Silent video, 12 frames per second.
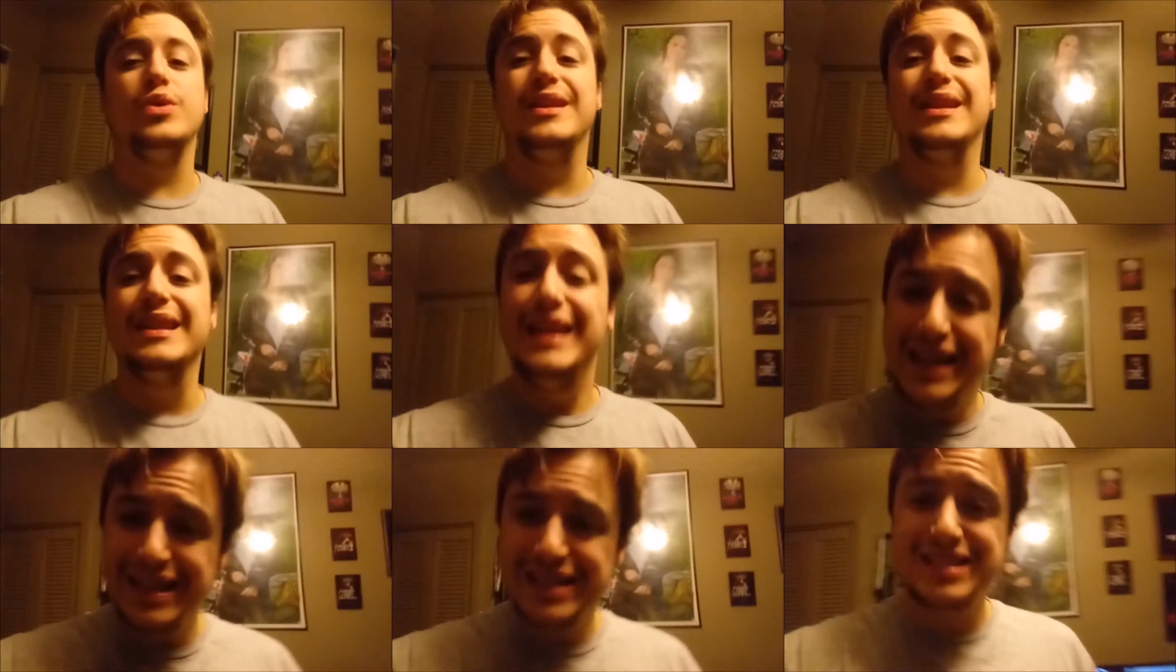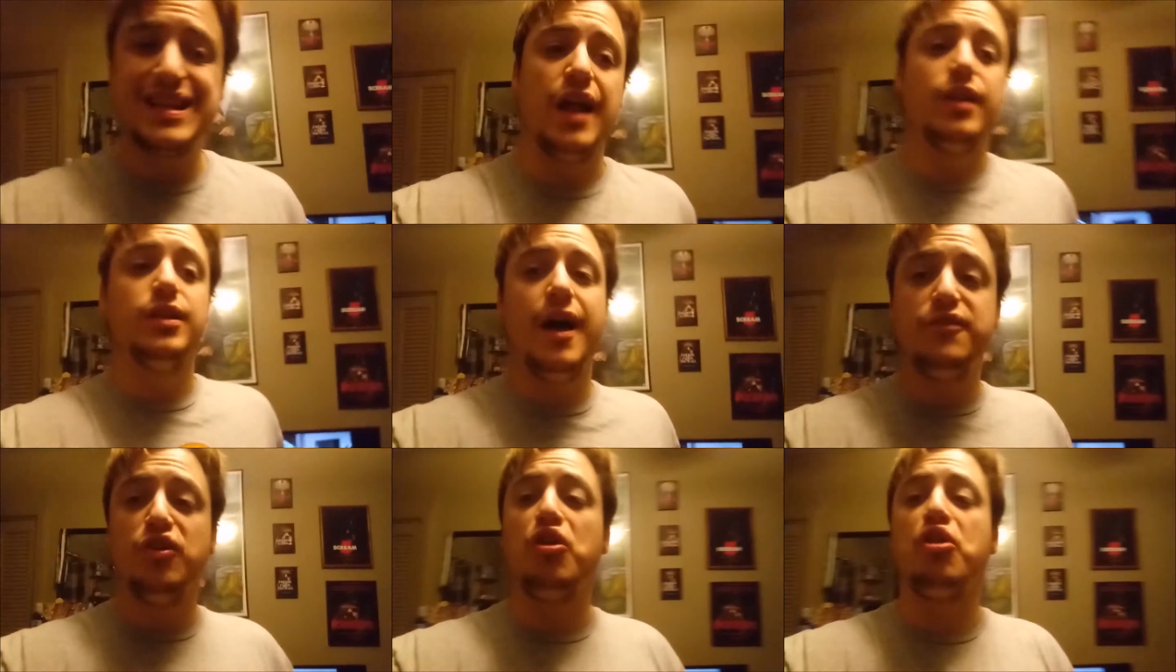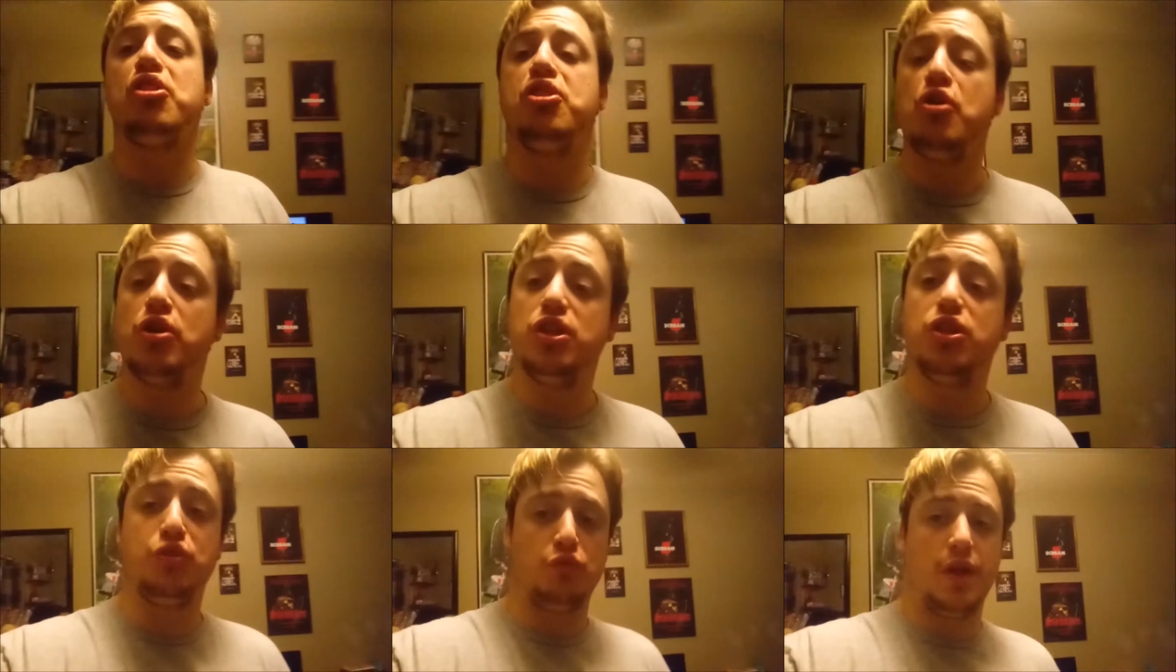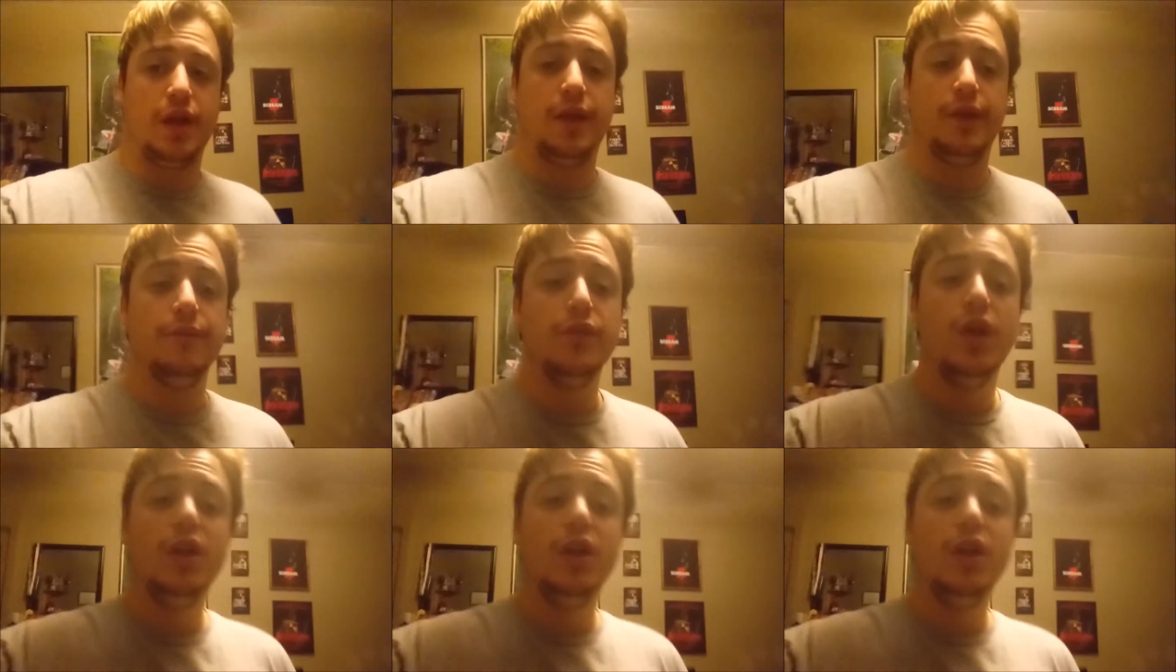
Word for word: to at least level 33